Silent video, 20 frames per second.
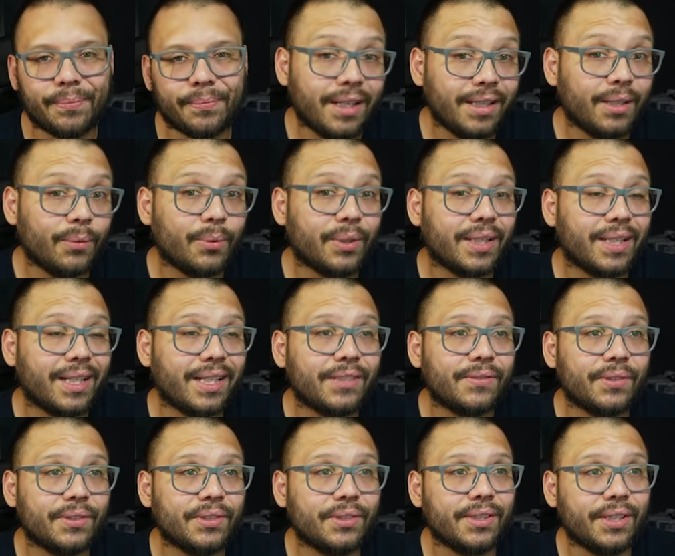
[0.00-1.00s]
And then one of the last
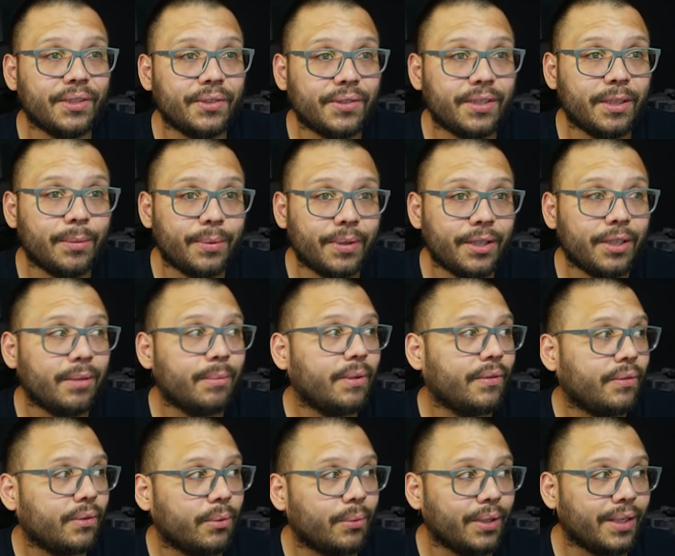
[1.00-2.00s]
filters that you see up here
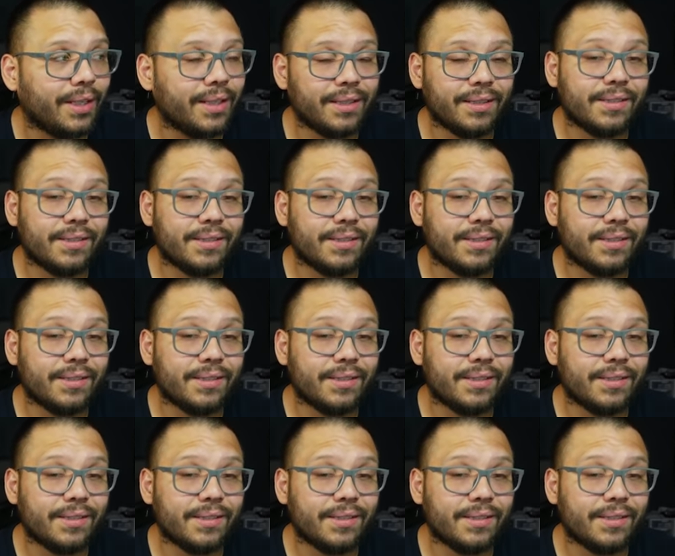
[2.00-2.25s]
before we get